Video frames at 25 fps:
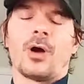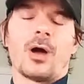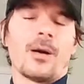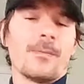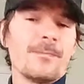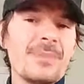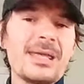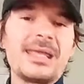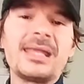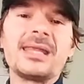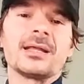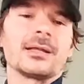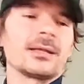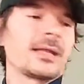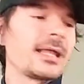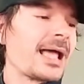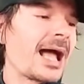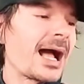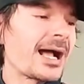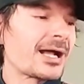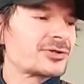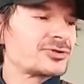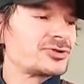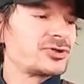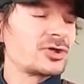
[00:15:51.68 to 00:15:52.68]
immediately
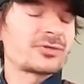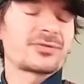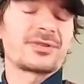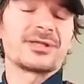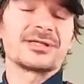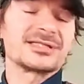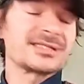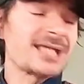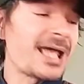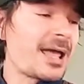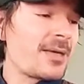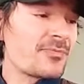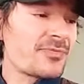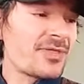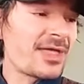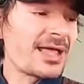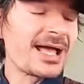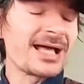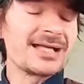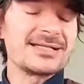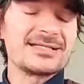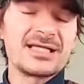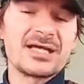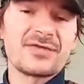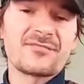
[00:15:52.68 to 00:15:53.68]
I took the same thing
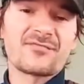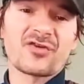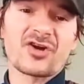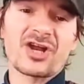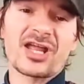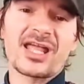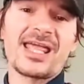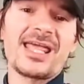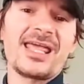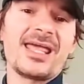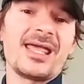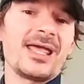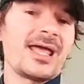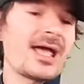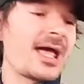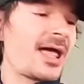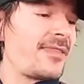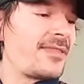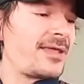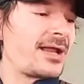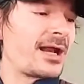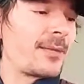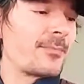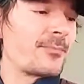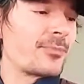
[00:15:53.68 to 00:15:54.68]
I did for E,
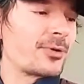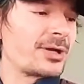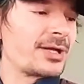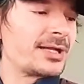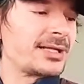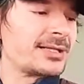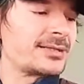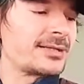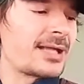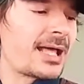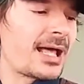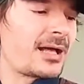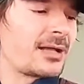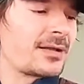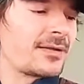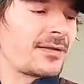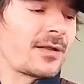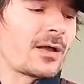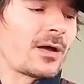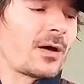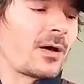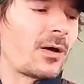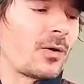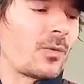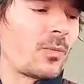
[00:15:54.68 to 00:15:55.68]
and then I put it down
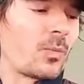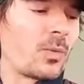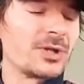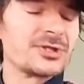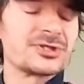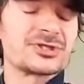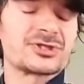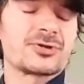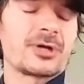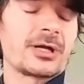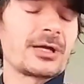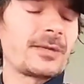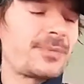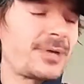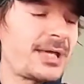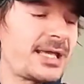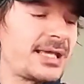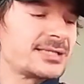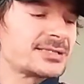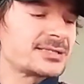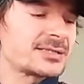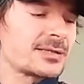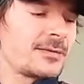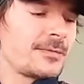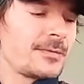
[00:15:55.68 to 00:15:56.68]
1 string
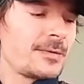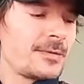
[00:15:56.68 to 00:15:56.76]
apiece.